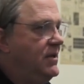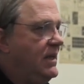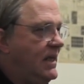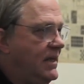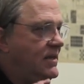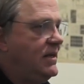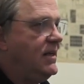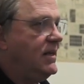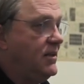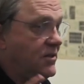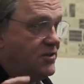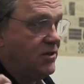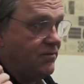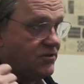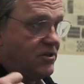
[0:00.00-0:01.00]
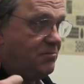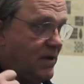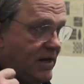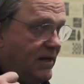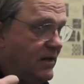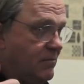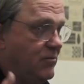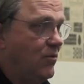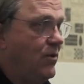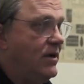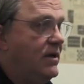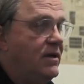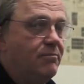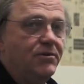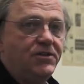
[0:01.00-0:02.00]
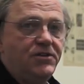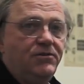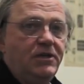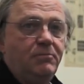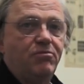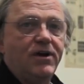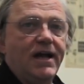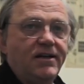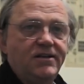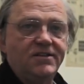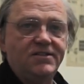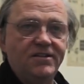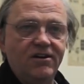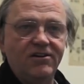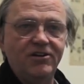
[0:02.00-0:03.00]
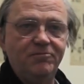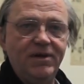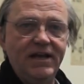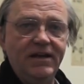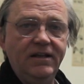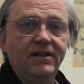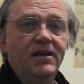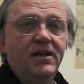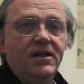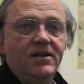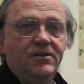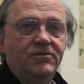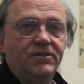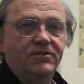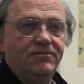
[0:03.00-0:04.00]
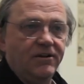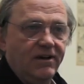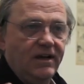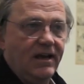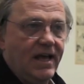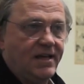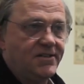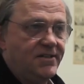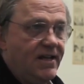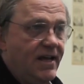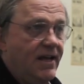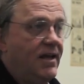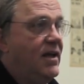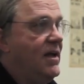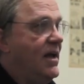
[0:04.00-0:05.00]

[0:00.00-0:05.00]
he did it in the service of painting, number one, and number two, he practiced the art of painting to his very last day.